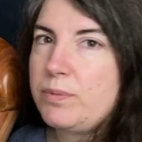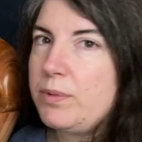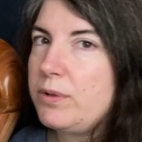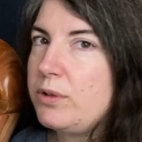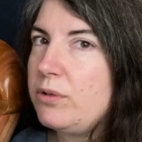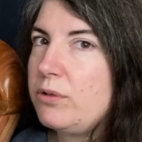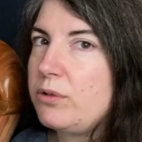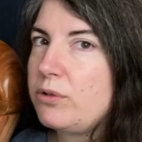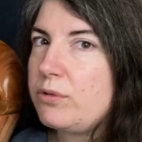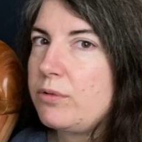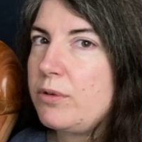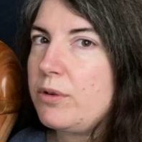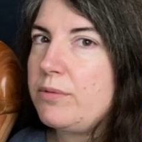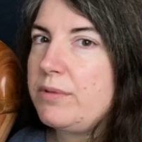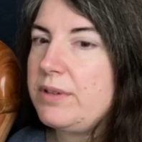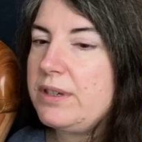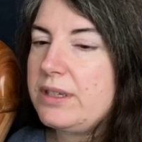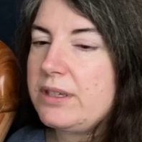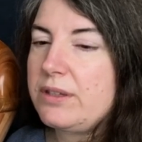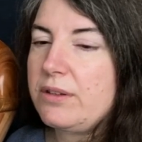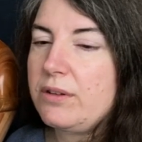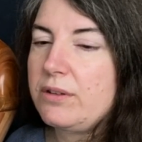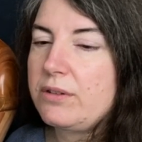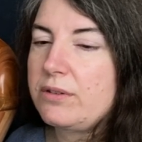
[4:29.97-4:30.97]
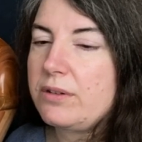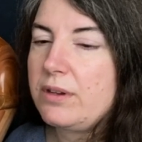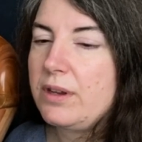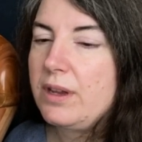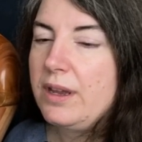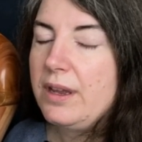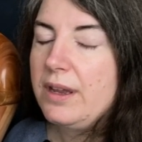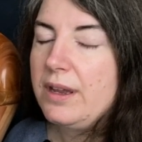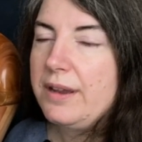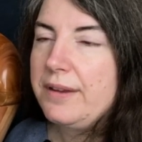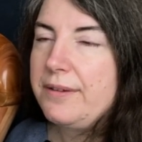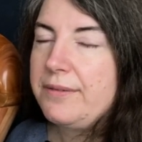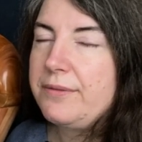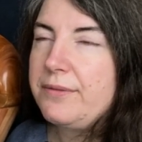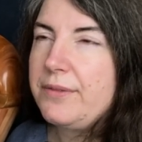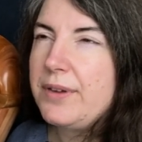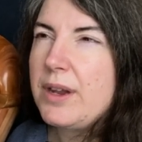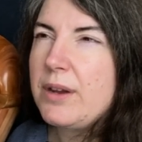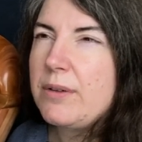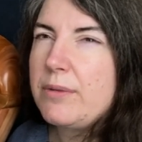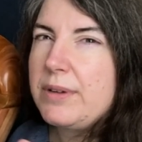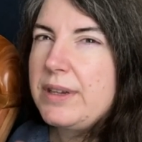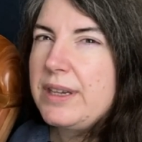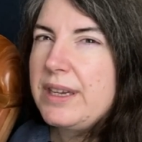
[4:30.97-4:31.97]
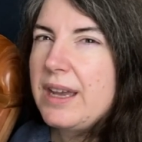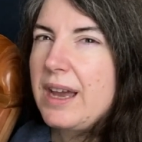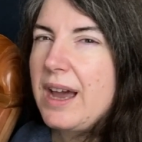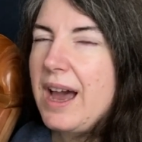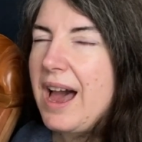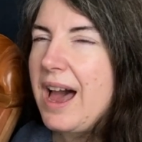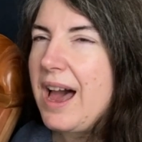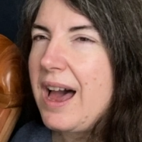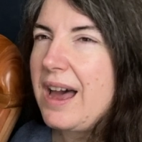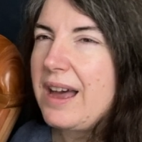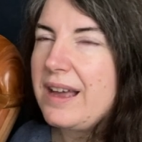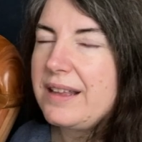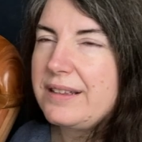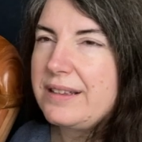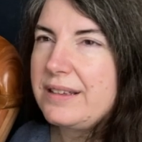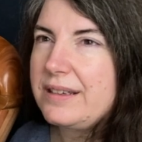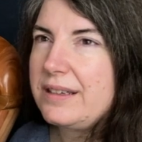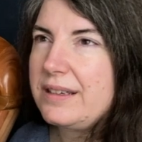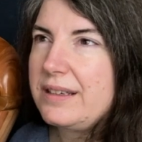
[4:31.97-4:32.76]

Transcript: but don't worry, it's not very hard.